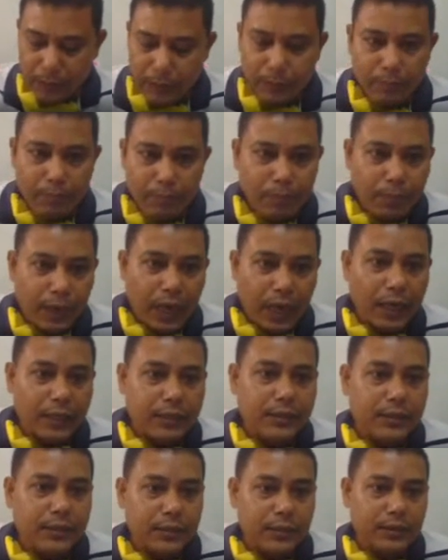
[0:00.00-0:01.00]

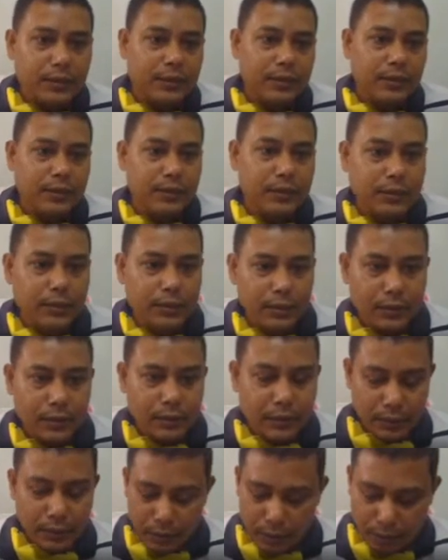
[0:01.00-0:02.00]
plus
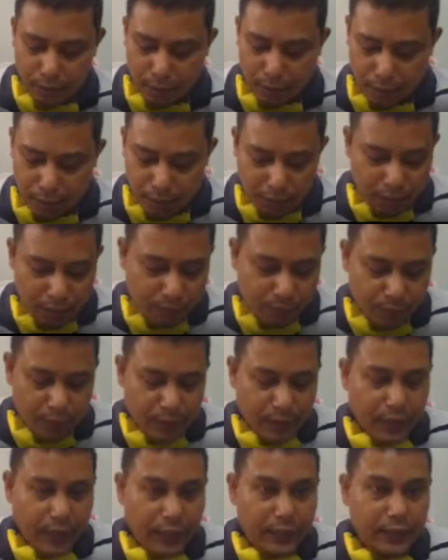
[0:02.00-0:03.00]
again we'll
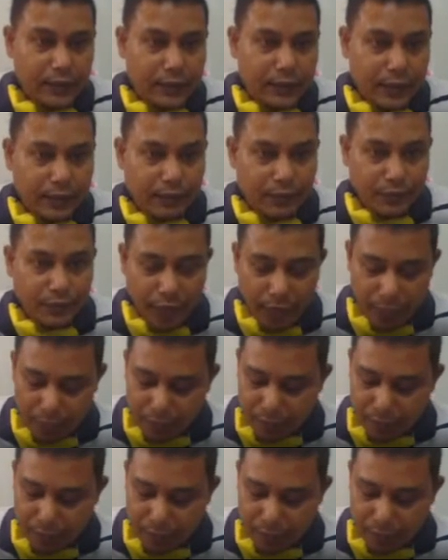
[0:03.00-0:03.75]
write say frac